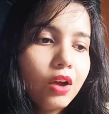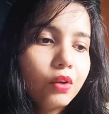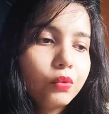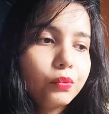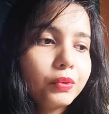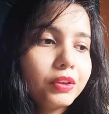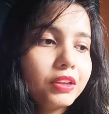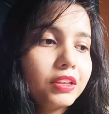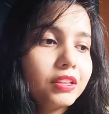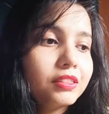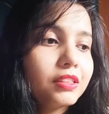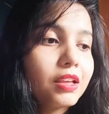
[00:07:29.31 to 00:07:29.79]

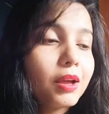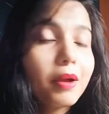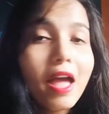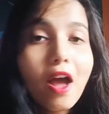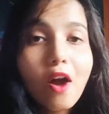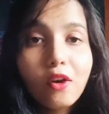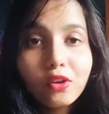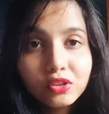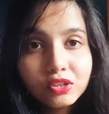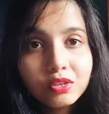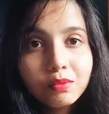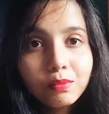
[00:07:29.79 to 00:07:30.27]
with
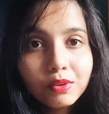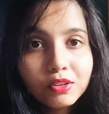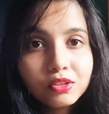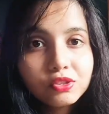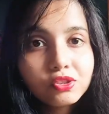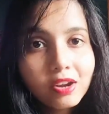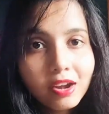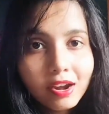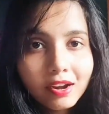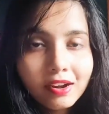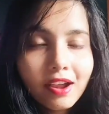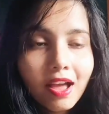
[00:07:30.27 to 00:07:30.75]

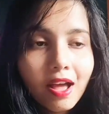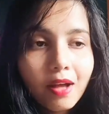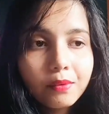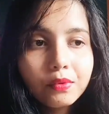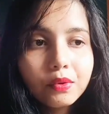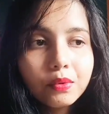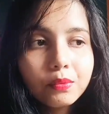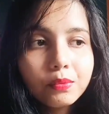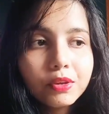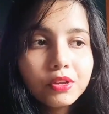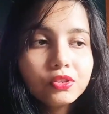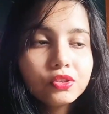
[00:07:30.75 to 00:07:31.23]
oxybenzone and
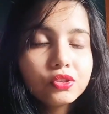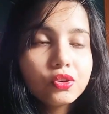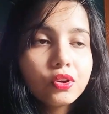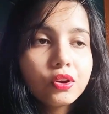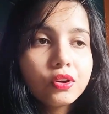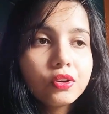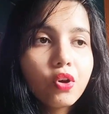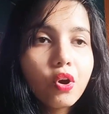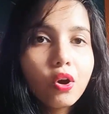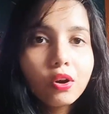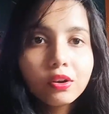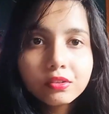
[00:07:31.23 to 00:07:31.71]

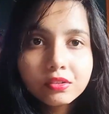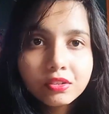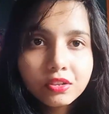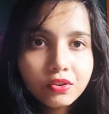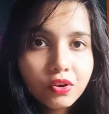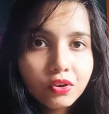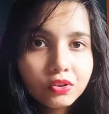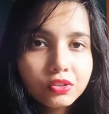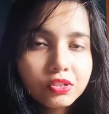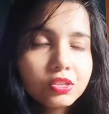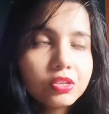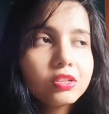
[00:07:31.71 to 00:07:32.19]
avobenzone
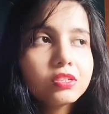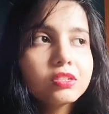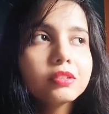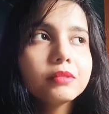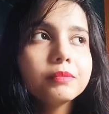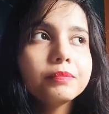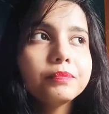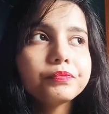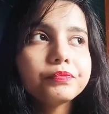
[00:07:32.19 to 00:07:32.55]
oxide